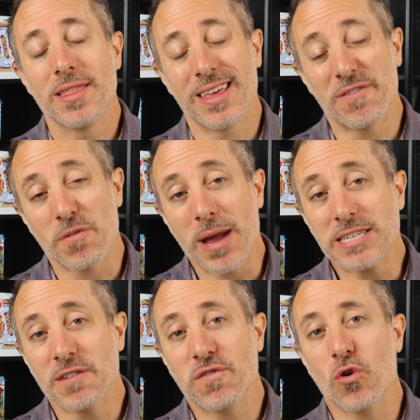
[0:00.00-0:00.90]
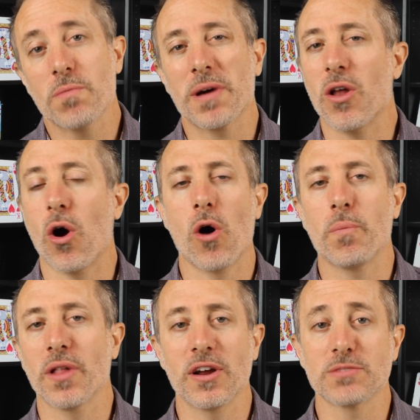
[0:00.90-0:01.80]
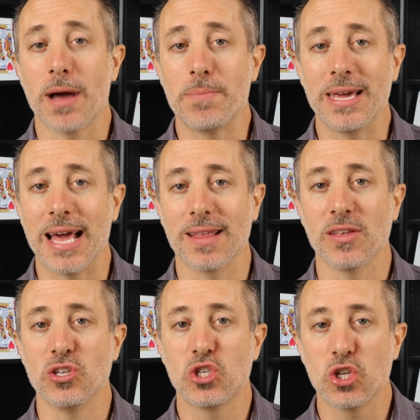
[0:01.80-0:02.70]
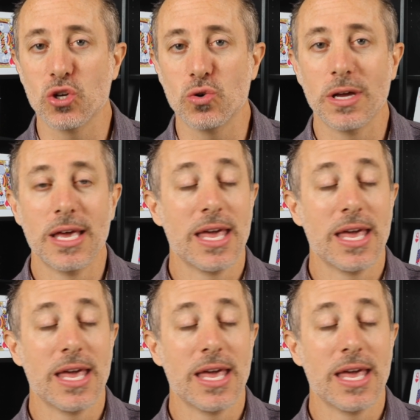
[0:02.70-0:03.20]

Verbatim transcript: the information for, but all players might be getting these too.